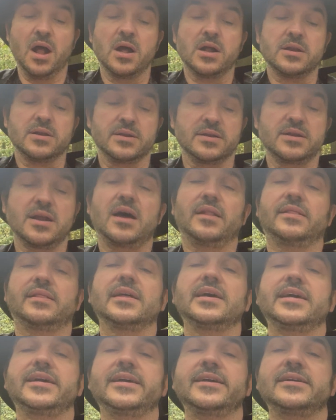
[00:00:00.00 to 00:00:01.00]

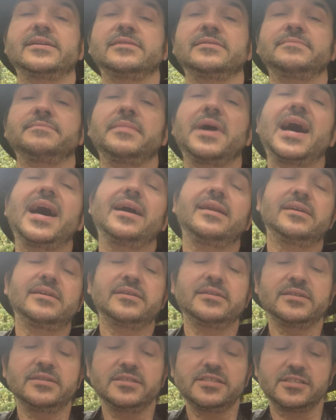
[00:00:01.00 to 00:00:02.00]
Nothing
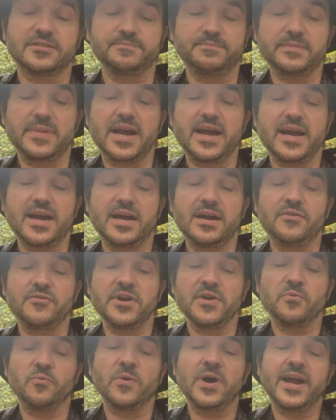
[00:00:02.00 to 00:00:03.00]
matters,
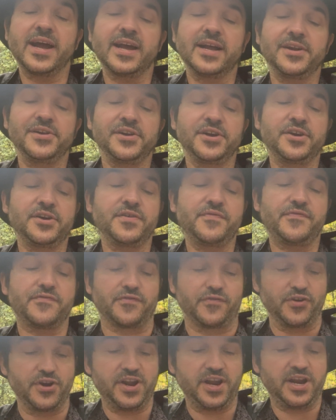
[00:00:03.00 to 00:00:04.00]
Mary, when you're
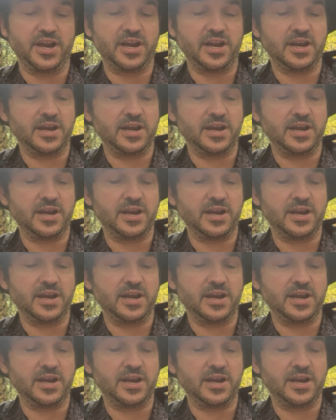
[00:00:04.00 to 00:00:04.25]
free.